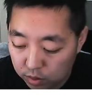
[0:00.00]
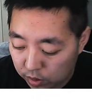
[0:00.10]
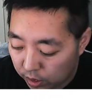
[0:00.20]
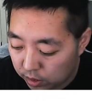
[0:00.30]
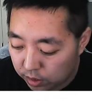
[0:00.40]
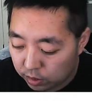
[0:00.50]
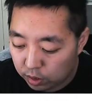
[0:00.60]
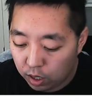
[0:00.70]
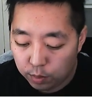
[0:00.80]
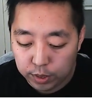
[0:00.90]
Well, that sounds
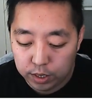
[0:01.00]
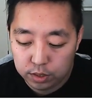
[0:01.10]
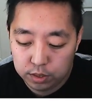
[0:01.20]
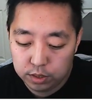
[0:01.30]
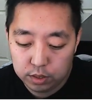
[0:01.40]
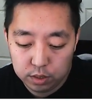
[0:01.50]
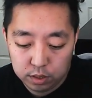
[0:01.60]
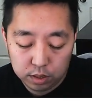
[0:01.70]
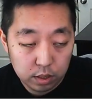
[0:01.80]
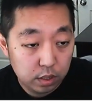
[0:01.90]
ominous.
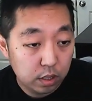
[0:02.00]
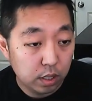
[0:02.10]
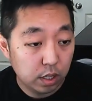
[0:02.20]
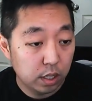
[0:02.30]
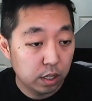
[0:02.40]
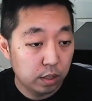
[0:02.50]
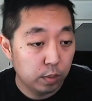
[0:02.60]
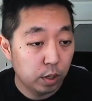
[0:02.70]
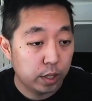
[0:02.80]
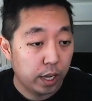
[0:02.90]
Um,
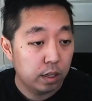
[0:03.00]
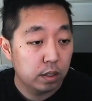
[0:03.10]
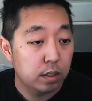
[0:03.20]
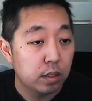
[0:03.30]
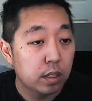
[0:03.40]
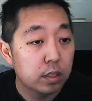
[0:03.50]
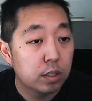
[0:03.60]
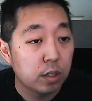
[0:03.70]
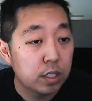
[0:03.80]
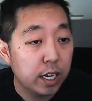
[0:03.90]
okay, so
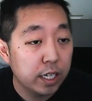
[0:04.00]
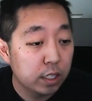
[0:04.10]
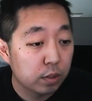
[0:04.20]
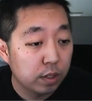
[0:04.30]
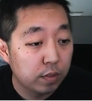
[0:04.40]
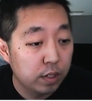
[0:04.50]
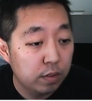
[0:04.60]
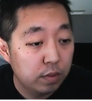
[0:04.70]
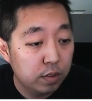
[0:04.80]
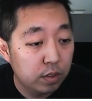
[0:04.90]
the second derivative,